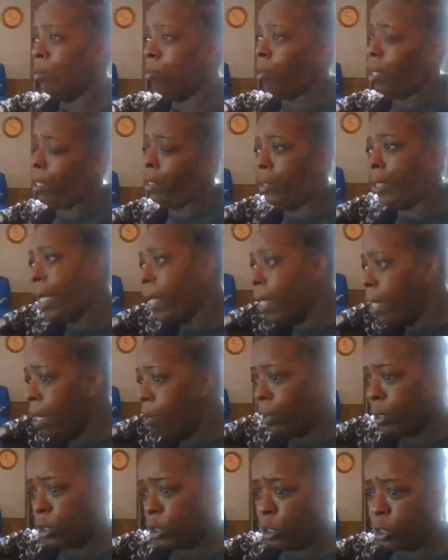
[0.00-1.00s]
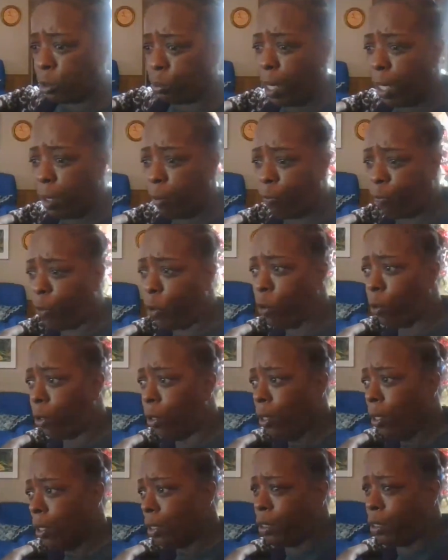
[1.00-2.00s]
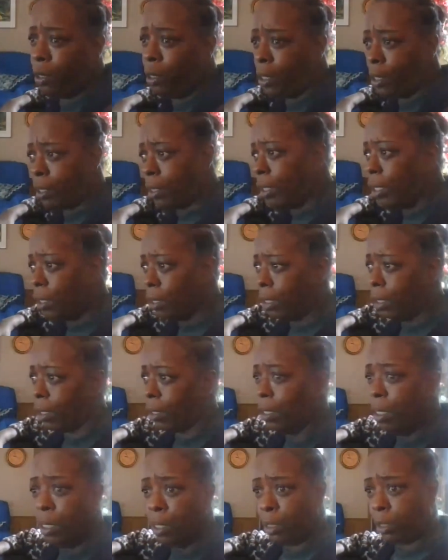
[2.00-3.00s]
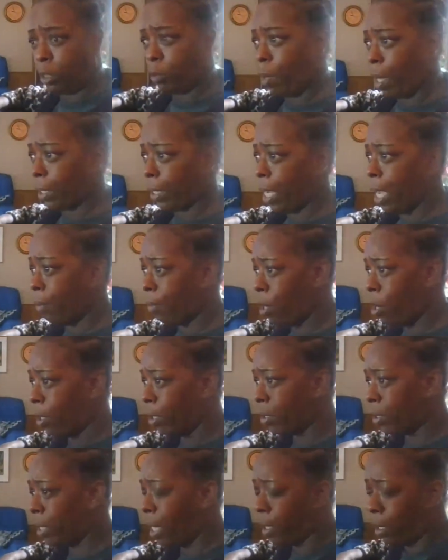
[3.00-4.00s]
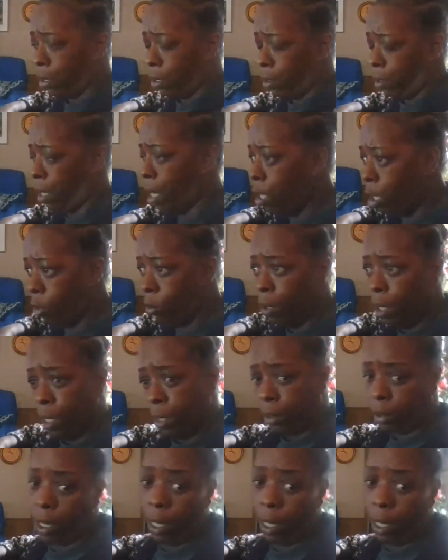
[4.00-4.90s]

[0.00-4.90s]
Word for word: Like, damn, what's she sweat for? She's just sitting there. Is she about to have a heart attack? No.